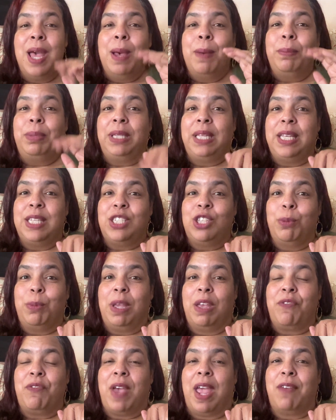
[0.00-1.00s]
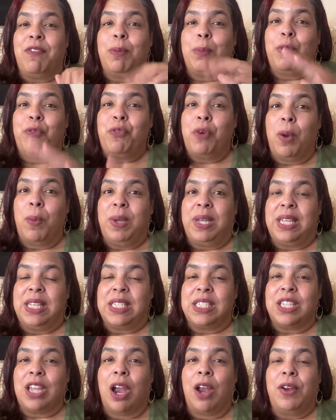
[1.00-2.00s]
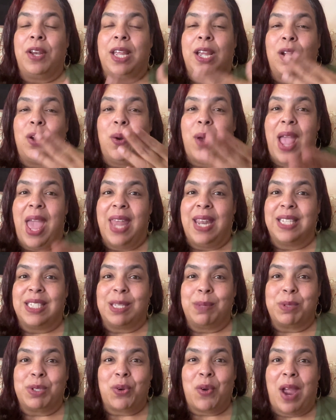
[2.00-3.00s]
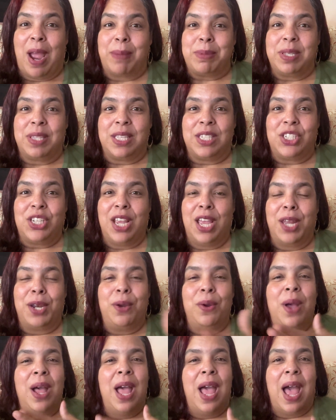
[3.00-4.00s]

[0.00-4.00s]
Please do me a favor before we get started, go ahead and subscribe to the channel.